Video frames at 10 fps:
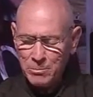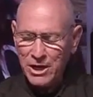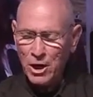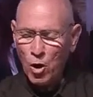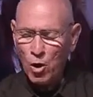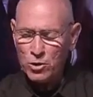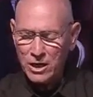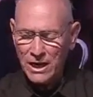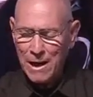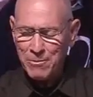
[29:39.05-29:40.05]
Behold
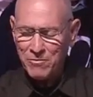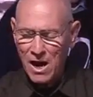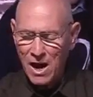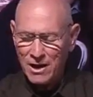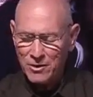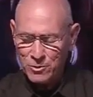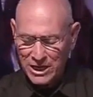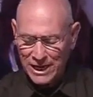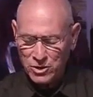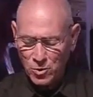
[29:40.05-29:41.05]
the Lamb of God who
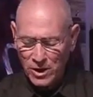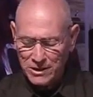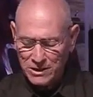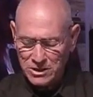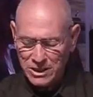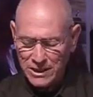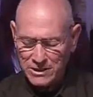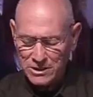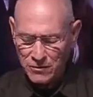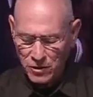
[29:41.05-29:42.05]
takes away the
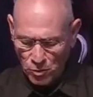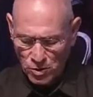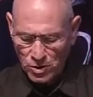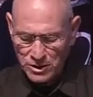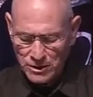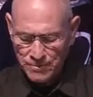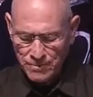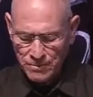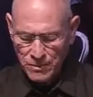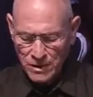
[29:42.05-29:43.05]
sins of the world.
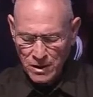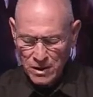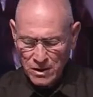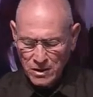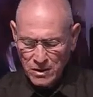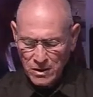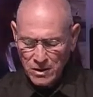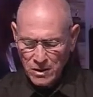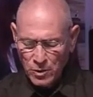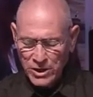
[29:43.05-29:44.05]

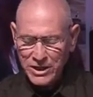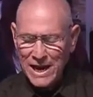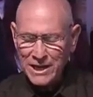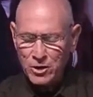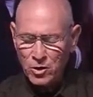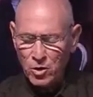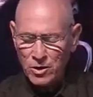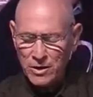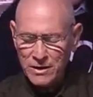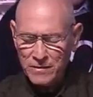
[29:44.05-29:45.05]
We thank you, Lord,